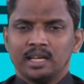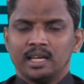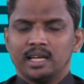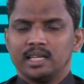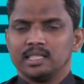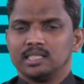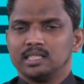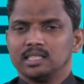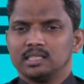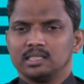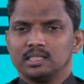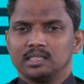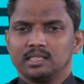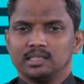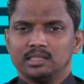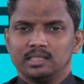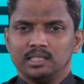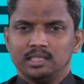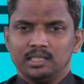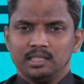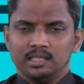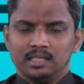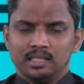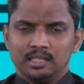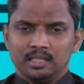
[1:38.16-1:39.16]
assessing
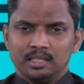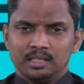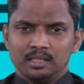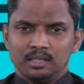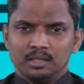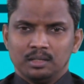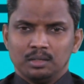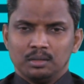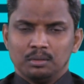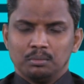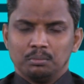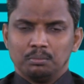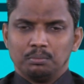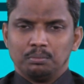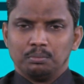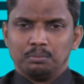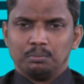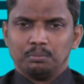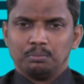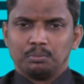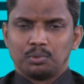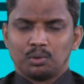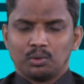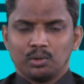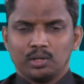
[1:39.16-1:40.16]
the
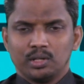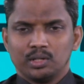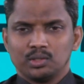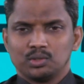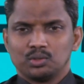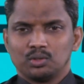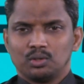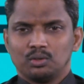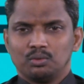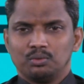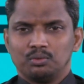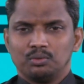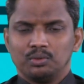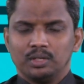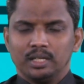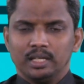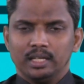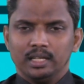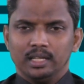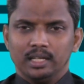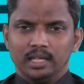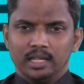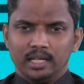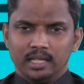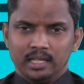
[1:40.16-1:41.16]
progress of
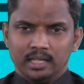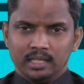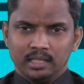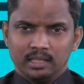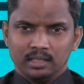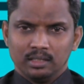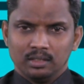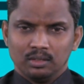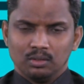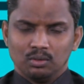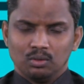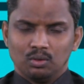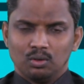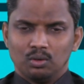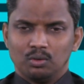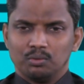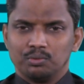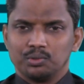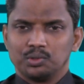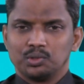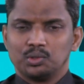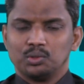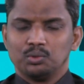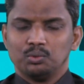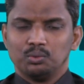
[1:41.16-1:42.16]
learning of
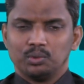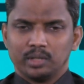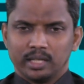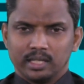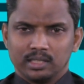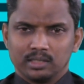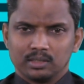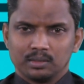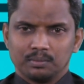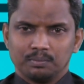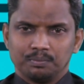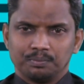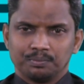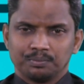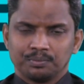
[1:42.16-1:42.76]
students.